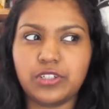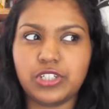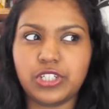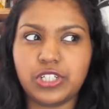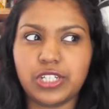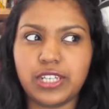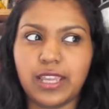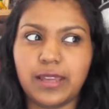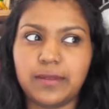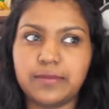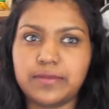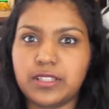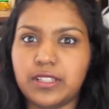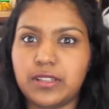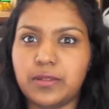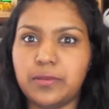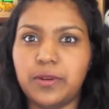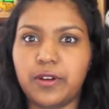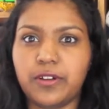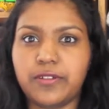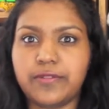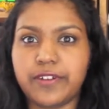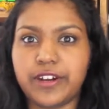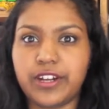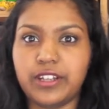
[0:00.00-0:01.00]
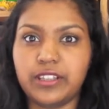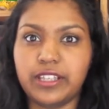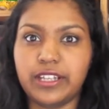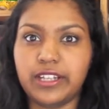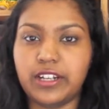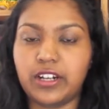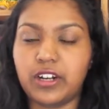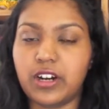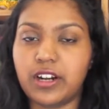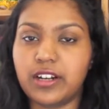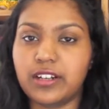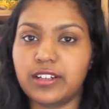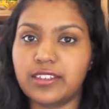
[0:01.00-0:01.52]
She came to the book fair
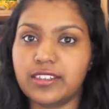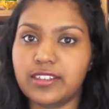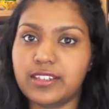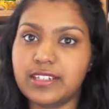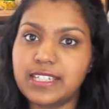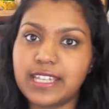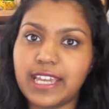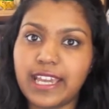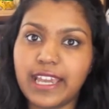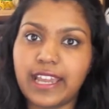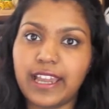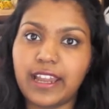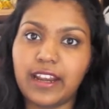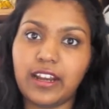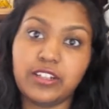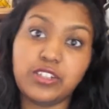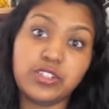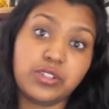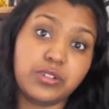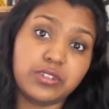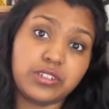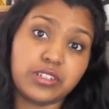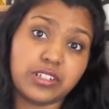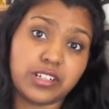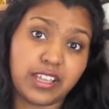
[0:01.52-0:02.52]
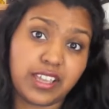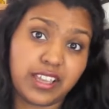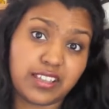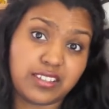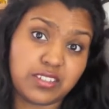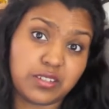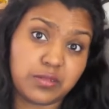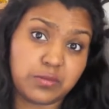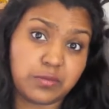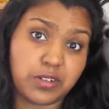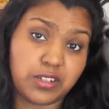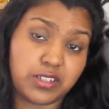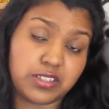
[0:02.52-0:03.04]
later on in the day, and I told her to get
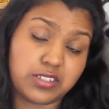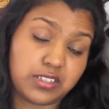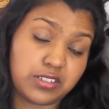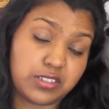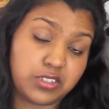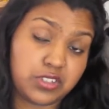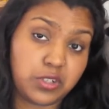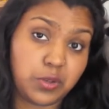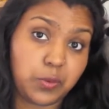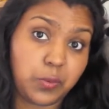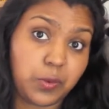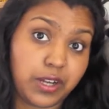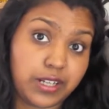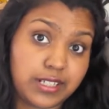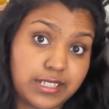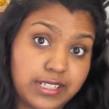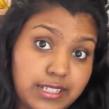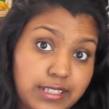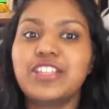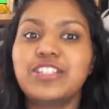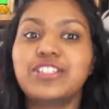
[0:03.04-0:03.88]
some books that she wanted.